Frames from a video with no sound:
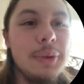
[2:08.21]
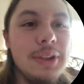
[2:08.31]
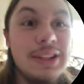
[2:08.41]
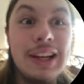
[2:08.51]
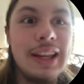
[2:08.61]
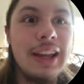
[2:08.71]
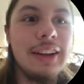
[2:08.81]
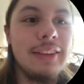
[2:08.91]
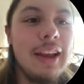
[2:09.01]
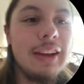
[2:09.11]
which I can't
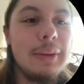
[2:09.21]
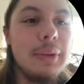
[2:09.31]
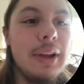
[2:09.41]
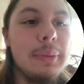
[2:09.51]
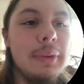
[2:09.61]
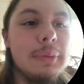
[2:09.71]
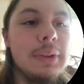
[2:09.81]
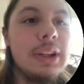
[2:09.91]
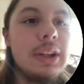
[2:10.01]
exactly blame them.